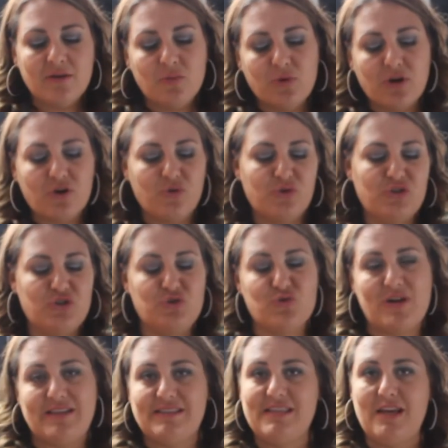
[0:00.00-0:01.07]
We're going to
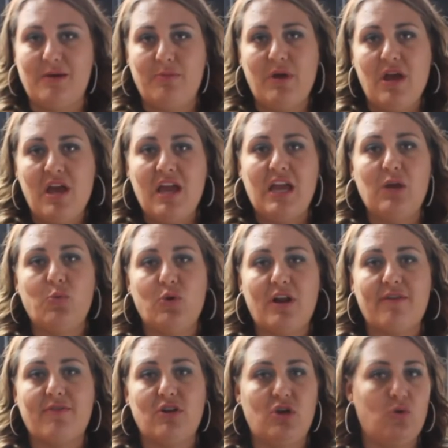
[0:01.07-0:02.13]
dress them in
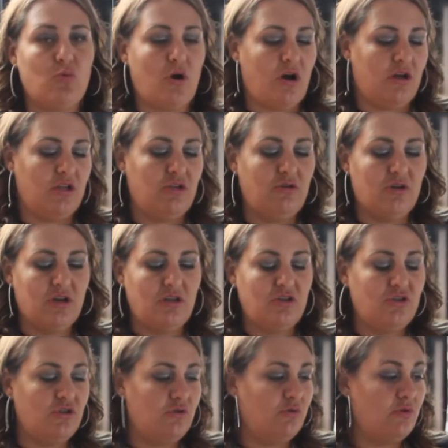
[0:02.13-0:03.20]
whatever you want. You can
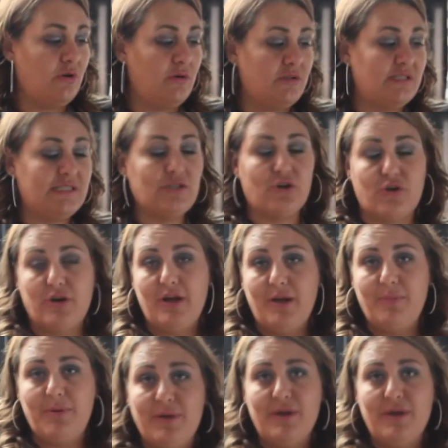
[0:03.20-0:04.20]
do syrup.